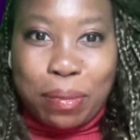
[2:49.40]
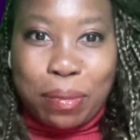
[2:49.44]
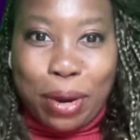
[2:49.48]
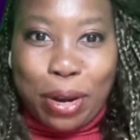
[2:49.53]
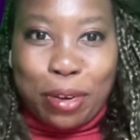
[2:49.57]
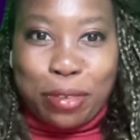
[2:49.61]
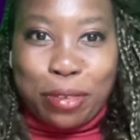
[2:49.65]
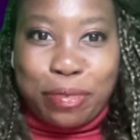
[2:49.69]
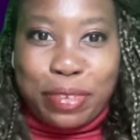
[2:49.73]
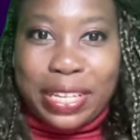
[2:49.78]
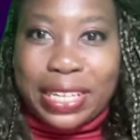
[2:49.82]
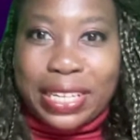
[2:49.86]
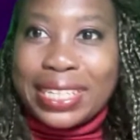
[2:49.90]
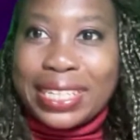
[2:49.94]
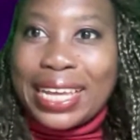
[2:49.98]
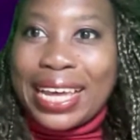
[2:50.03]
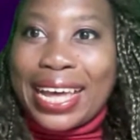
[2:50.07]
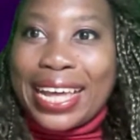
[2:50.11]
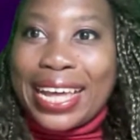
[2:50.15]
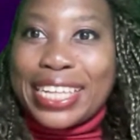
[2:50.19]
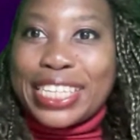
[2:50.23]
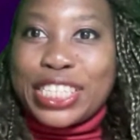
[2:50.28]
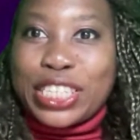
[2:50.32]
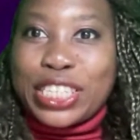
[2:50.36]
Perfect.
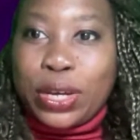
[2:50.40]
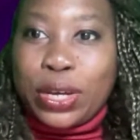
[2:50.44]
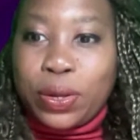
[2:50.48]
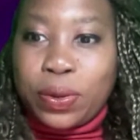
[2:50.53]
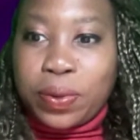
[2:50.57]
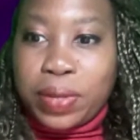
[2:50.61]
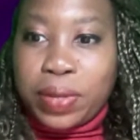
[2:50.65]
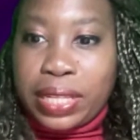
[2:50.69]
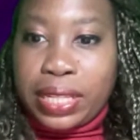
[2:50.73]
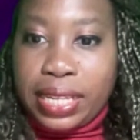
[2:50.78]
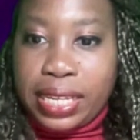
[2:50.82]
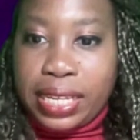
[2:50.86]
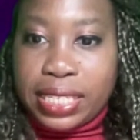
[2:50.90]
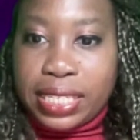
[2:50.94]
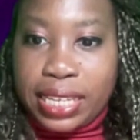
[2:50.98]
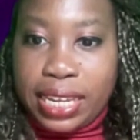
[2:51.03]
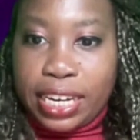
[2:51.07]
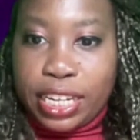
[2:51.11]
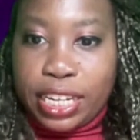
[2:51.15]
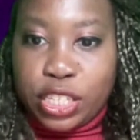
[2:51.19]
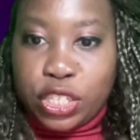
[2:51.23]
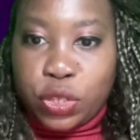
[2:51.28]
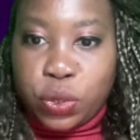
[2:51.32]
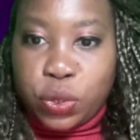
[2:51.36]
So let's
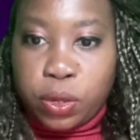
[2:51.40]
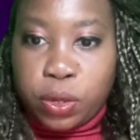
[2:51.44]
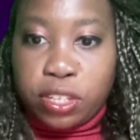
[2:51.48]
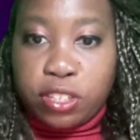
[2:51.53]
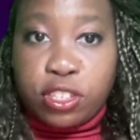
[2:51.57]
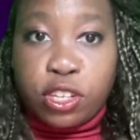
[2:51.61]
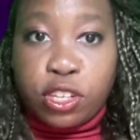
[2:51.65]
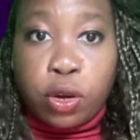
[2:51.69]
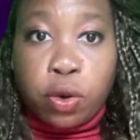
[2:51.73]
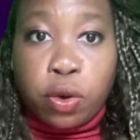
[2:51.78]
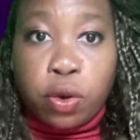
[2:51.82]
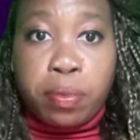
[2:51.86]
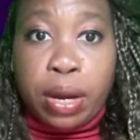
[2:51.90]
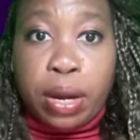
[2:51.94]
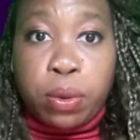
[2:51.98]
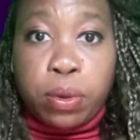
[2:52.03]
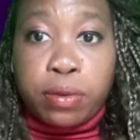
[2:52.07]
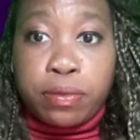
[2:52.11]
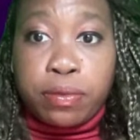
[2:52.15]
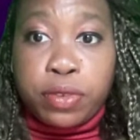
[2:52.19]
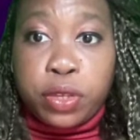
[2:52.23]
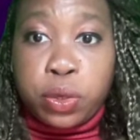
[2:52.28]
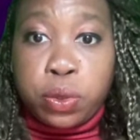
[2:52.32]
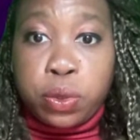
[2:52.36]
get into it. So my
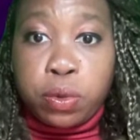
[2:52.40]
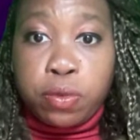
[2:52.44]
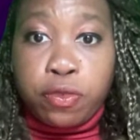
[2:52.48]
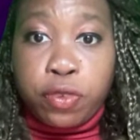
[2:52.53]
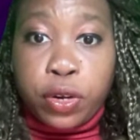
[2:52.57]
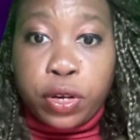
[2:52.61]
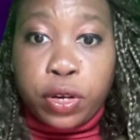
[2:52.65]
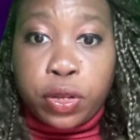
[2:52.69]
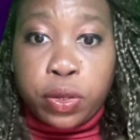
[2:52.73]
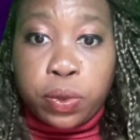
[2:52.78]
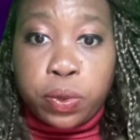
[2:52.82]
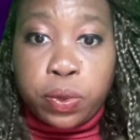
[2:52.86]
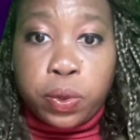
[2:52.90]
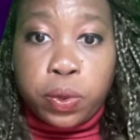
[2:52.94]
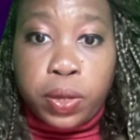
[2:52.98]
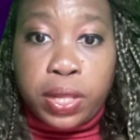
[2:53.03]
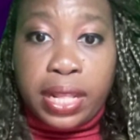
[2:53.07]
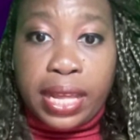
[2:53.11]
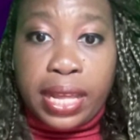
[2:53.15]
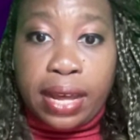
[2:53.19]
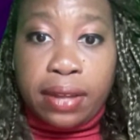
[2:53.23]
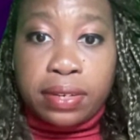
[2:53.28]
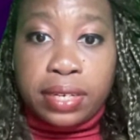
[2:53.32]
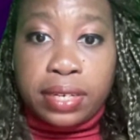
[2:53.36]
review for Google
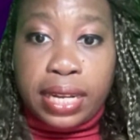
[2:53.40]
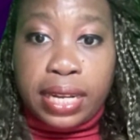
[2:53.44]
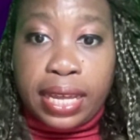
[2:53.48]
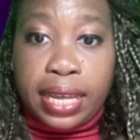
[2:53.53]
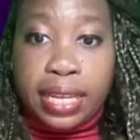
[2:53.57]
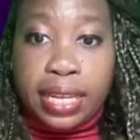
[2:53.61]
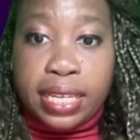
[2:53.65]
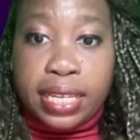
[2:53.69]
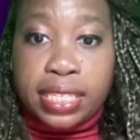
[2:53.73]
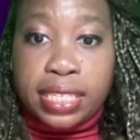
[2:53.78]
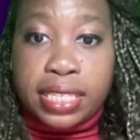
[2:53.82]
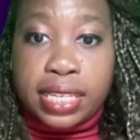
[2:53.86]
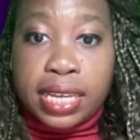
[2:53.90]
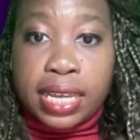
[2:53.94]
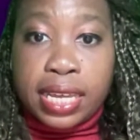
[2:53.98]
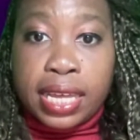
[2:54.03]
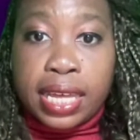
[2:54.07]
Cloud Next,